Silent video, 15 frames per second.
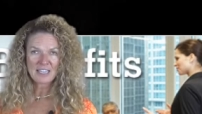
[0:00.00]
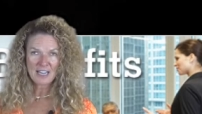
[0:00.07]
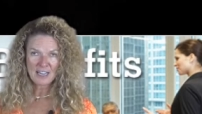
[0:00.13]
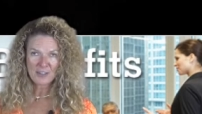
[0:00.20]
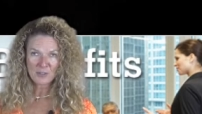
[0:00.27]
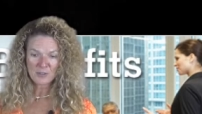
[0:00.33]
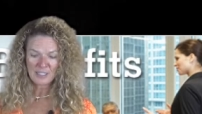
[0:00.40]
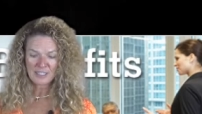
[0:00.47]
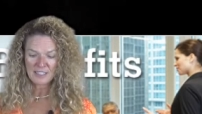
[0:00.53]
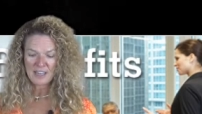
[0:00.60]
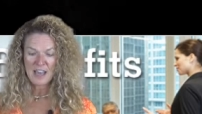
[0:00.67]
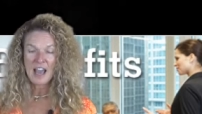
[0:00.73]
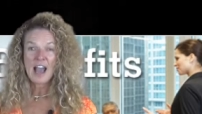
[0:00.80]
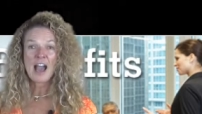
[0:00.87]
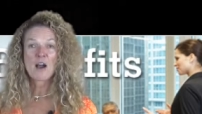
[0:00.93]
I agree.
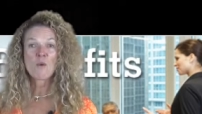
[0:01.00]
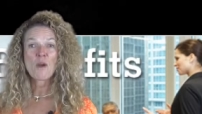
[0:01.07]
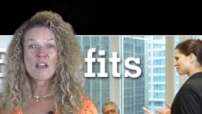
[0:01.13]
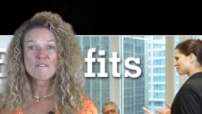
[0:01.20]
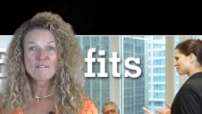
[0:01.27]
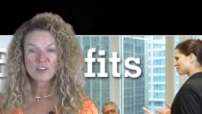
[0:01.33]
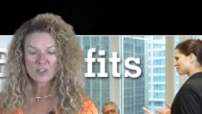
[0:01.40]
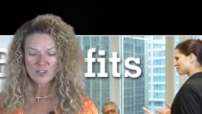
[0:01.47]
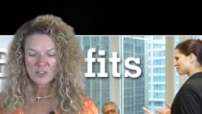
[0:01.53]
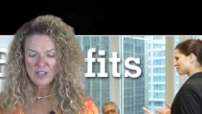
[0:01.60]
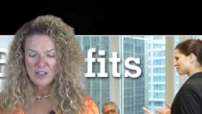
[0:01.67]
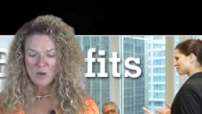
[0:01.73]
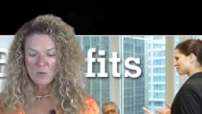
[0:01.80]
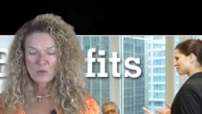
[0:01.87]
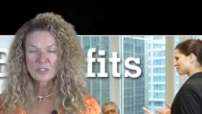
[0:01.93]
However,
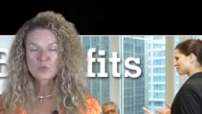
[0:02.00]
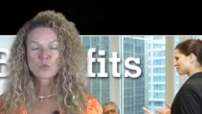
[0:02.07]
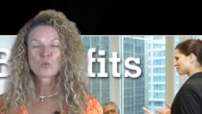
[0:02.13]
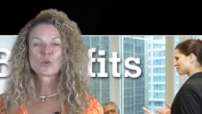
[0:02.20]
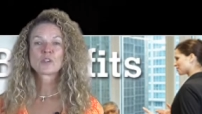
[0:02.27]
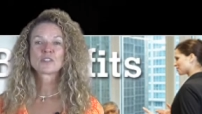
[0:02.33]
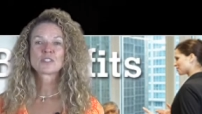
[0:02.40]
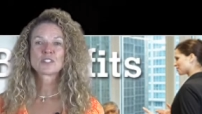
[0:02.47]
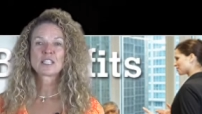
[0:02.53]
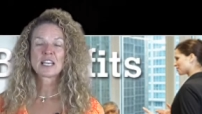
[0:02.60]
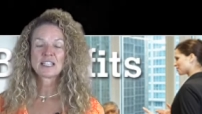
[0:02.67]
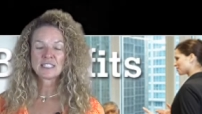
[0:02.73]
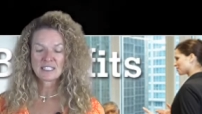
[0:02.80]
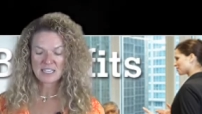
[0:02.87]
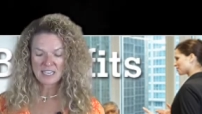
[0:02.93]
what's worse
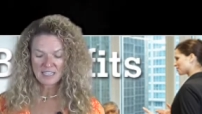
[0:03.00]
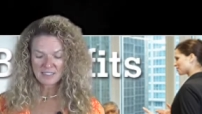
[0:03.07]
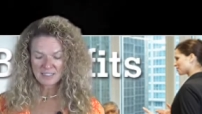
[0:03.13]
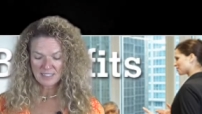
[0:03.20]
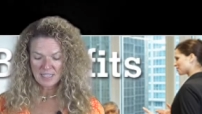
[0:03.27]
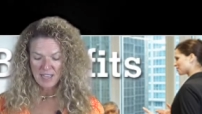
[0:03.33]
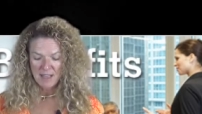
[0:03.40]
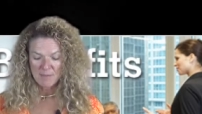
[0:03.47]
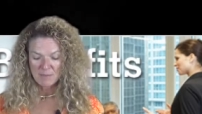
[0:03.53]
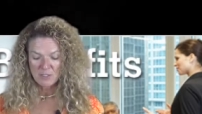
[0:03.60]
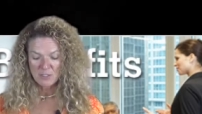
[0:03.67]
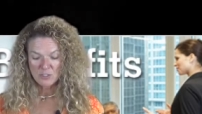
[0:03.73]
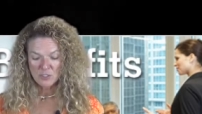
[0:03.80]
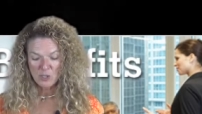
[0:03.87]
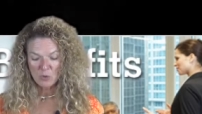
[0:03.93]
is this.
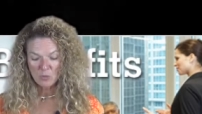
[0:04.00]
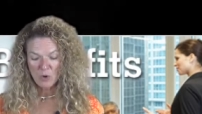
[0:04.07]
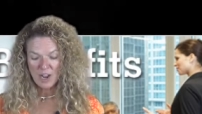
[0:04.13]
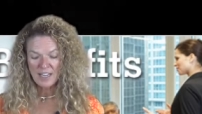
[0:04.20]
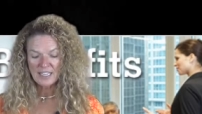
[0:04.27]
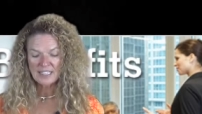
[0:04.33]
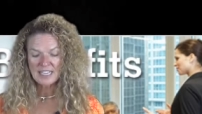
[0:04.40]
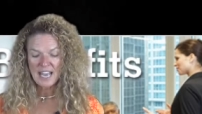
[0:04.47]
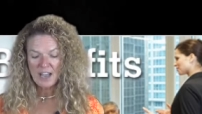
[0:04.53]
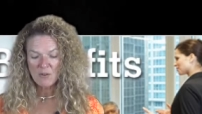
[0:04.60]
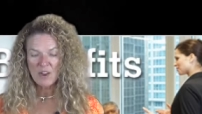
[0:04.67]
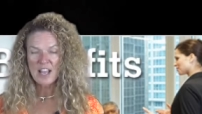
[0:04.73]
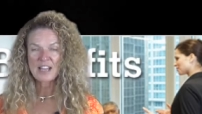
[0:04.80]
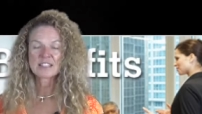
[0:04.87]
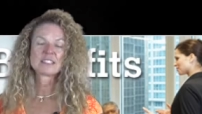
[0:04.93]
Mr. Joe Ryan now
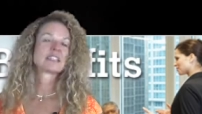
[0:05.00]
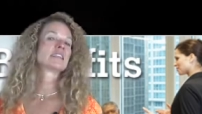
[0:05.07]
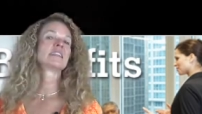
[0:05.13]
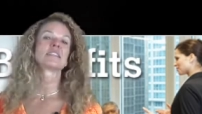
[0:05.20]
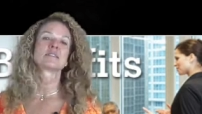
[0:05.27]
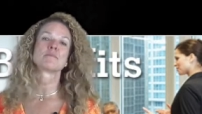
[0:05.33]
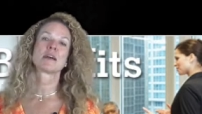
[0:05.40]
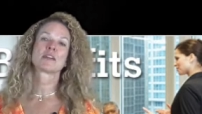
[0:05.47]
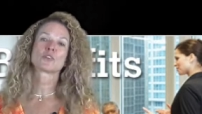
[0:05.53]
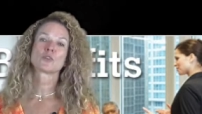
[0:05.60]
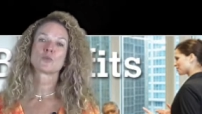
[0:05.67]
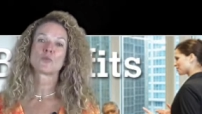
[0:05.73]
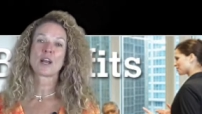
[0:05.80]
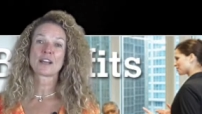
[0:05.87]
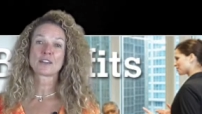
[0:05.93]
has in his
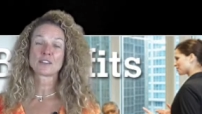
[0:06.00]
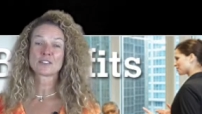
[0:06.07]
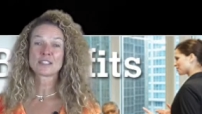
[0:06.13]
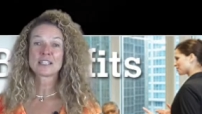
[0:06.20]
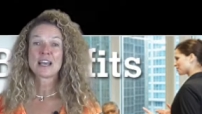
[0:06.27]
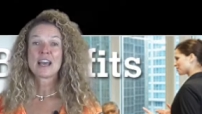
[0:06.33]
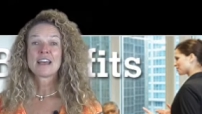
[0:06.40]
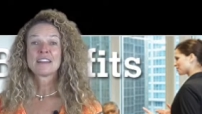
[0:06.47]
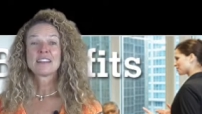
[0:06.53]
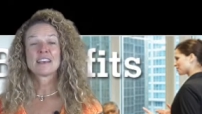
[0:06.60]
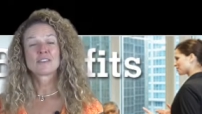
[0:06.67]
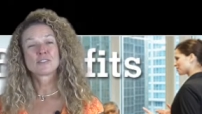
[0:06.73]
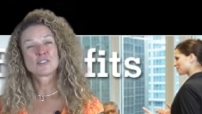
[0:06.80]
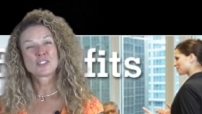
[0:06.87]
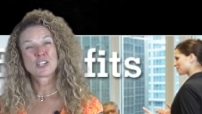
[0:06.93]
medical records the
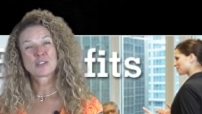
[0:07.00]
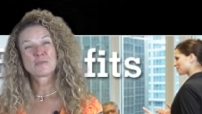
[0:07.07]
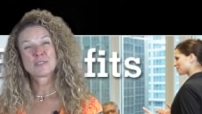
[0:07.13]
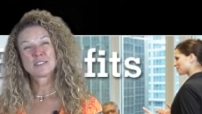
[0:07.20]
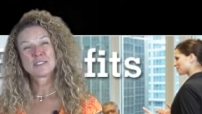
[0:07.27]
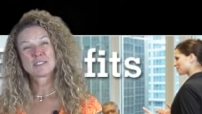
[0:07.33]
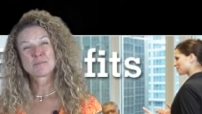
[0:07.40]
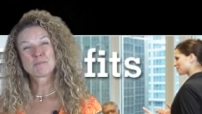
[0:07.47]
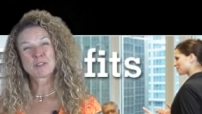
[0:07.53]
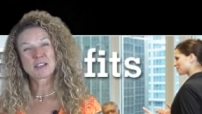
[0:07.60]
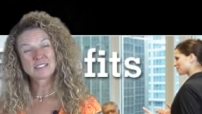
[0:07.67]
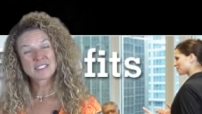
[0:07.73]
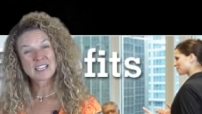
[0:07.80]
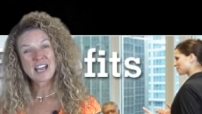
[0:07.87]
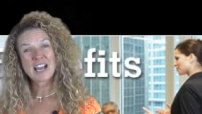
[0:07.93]
other gentleman's
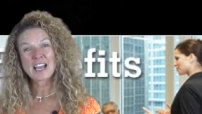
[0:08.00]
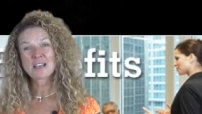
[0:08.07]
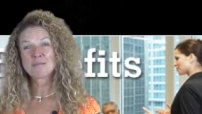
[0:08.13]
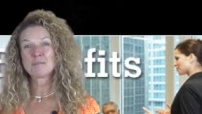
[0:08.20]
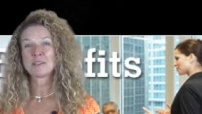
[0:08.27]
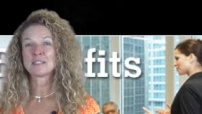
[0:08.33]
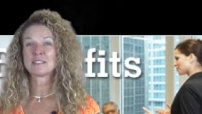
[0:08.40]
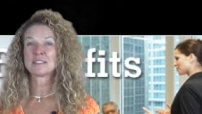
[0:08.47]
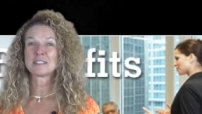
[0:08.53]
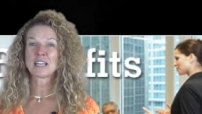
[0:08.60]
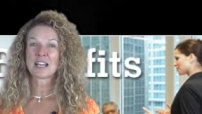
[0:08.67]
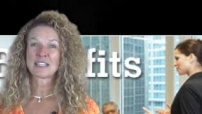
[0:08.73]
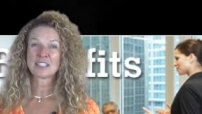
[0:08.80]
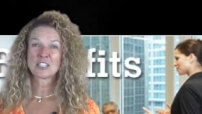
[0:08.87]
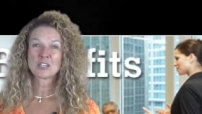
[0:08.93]
blood type, his
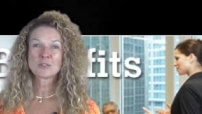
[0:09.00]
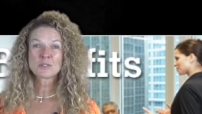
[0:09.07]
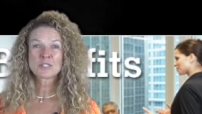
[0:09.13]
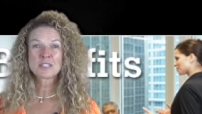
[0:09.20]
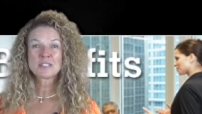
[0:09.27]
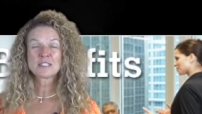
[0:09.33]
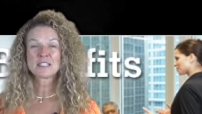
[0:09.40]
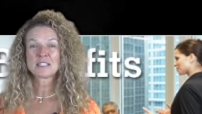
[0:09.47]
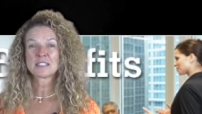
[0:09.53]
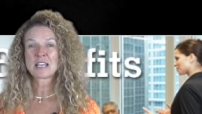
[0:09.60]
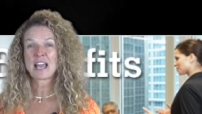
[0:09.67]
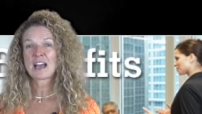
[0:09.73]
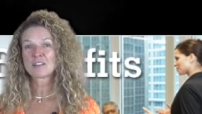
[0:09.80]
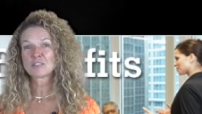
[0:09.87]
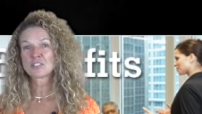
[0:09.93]
diagnosis, his
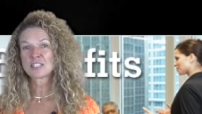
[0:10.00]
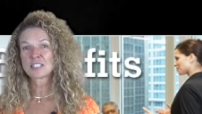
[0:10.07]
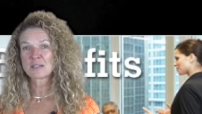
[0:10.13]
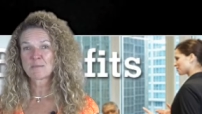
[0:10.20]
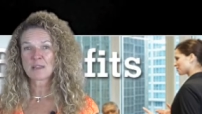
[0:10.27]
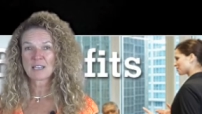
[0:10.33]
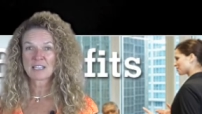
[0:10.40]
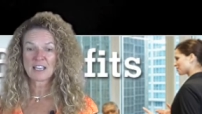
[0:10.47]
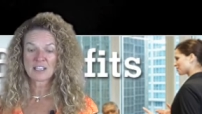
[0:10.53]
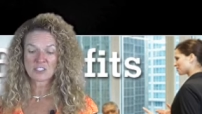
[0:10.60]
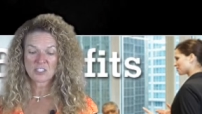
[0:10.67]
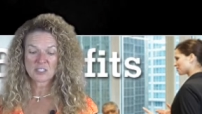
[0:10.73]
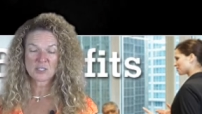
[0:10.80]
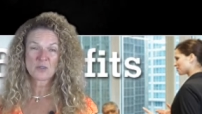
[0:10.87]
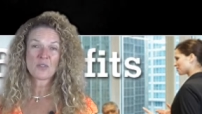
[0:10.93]
allergies and
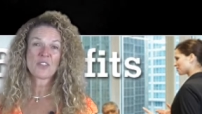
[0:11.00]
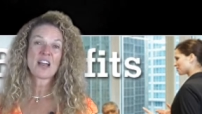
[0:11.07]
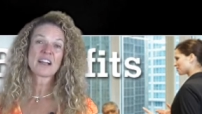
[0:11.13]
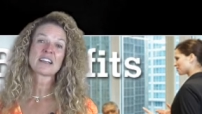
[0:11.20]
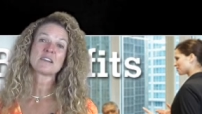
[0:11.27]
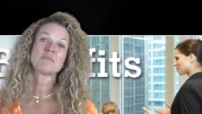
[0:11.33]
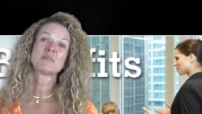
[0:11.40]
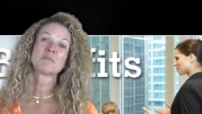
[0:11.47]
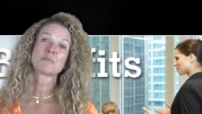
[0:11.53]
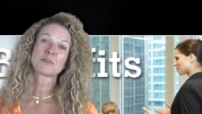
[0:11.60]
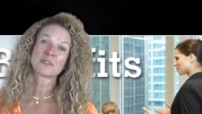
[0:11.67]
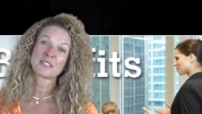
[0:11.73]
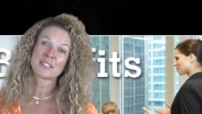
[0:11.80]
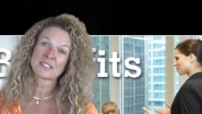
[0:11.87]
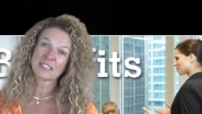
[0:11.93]
medications, so that can be
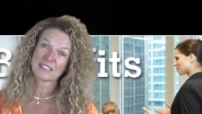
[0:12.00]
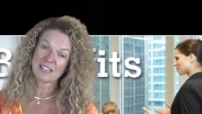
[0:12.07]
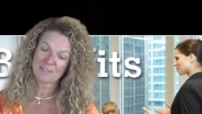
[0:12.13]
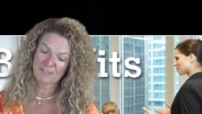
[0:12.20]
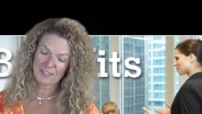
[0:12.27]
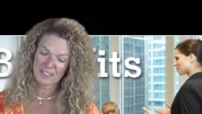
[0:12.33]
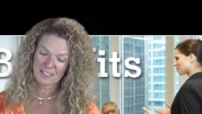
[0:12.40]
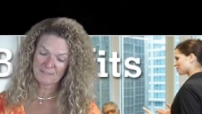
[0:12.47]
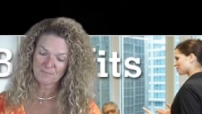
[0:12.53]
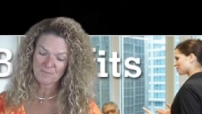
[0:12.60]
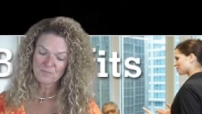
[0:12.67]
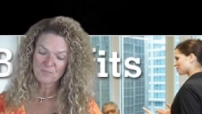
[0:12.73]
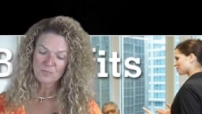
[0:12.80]
pretty significant.